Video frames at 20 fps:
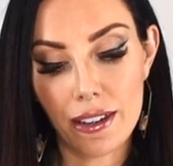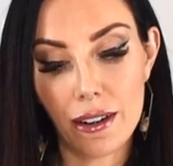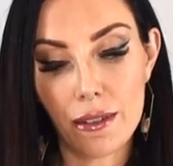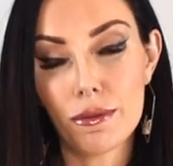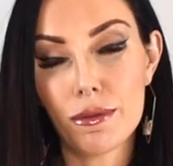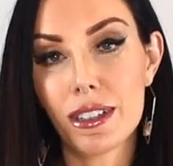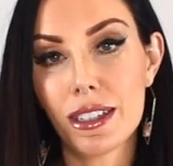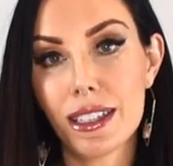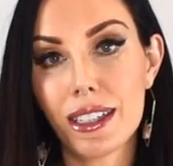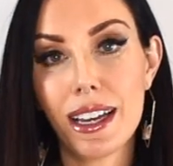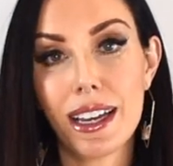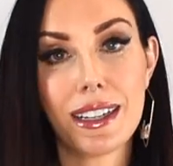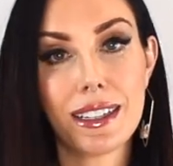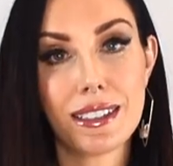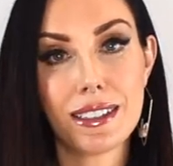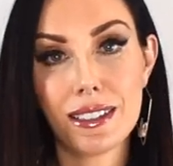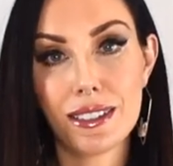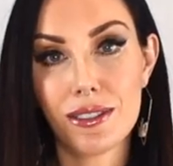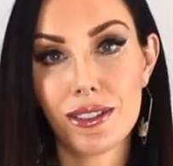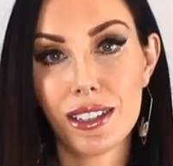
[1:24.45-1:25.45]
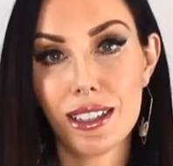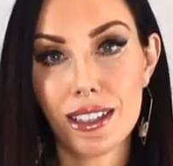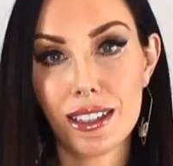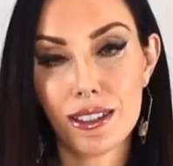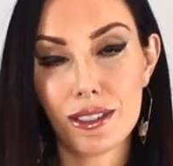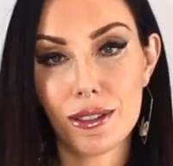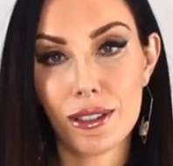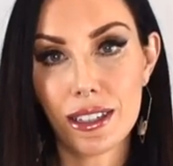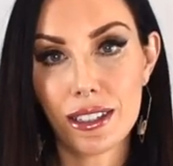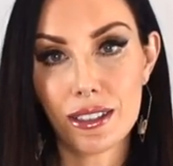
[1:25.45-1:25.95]
I'm really active and
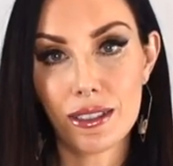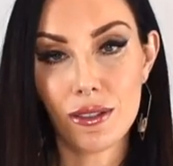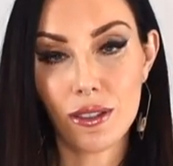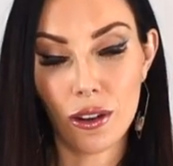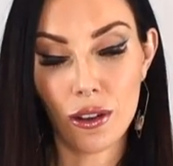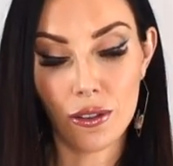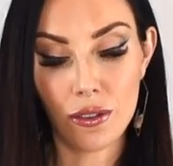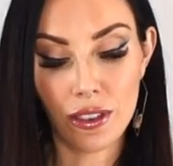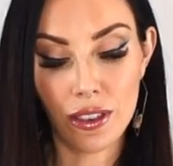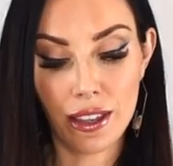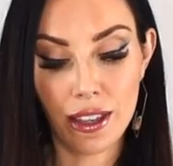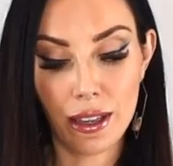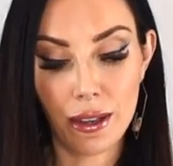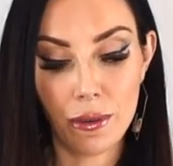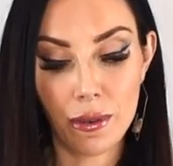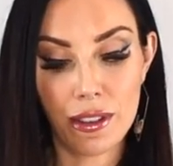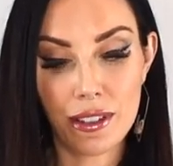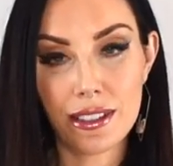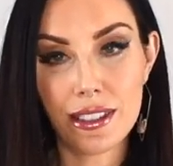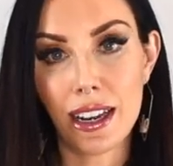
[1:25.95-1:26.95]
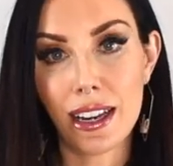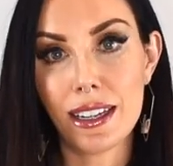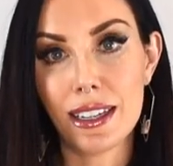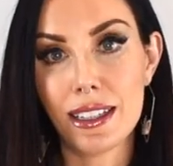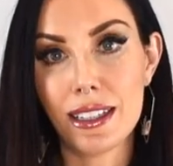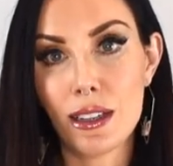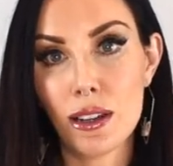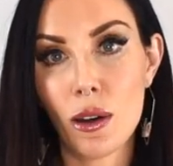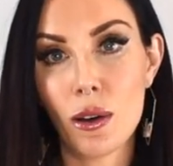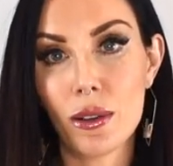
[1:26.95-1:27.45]
interactive over there with
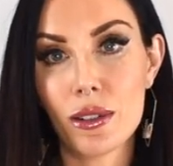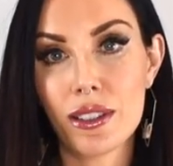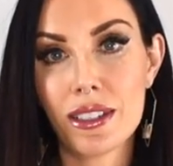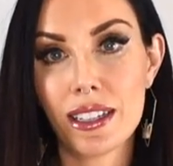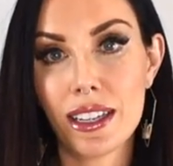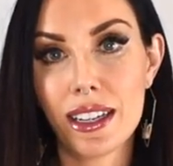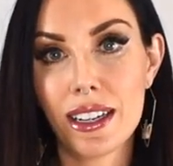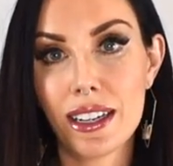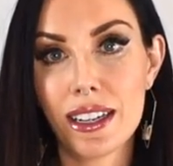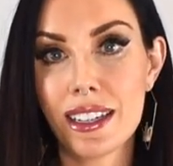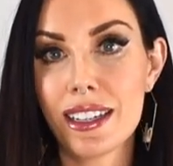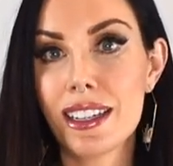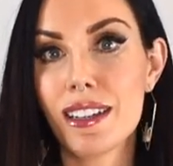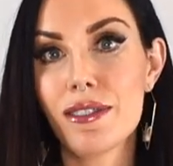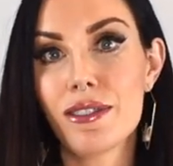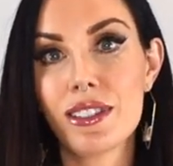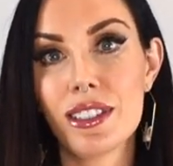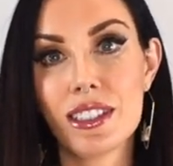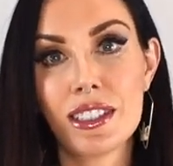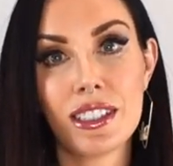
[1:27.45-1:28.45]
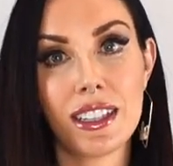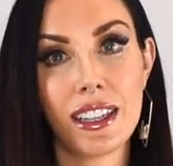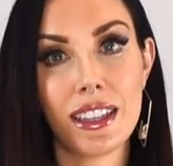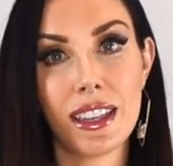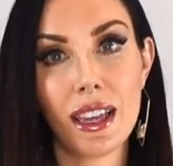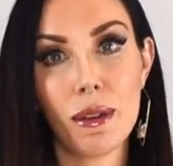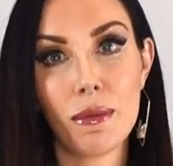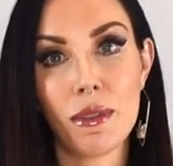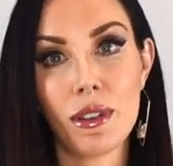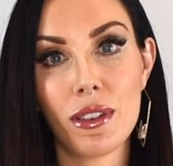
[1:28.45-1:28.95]
daily content and love to share
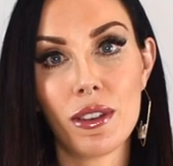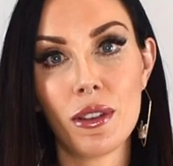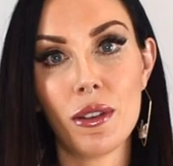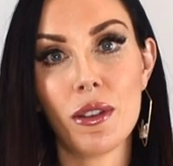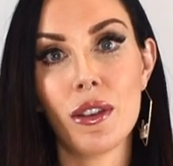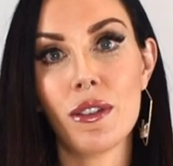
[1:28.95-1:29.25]
that with you